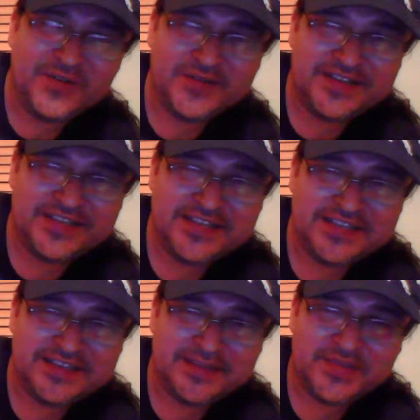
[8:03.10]
know what
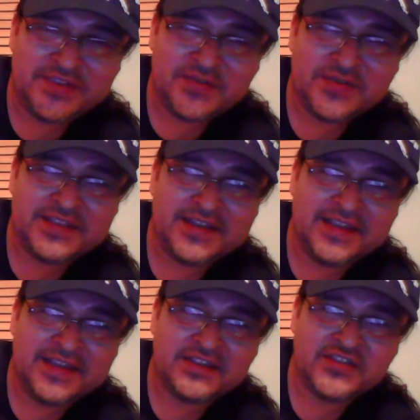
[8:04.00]
she's up to with that
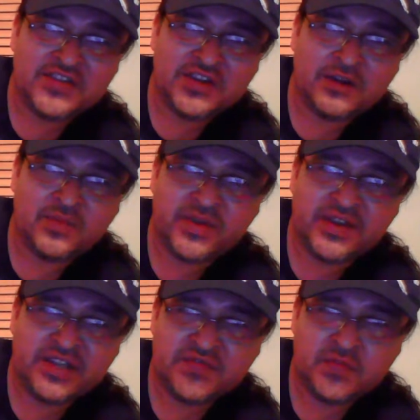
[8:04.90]
head in the jar, but it
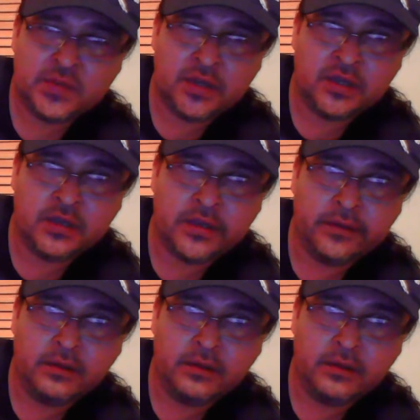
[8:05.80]
doesn't look good.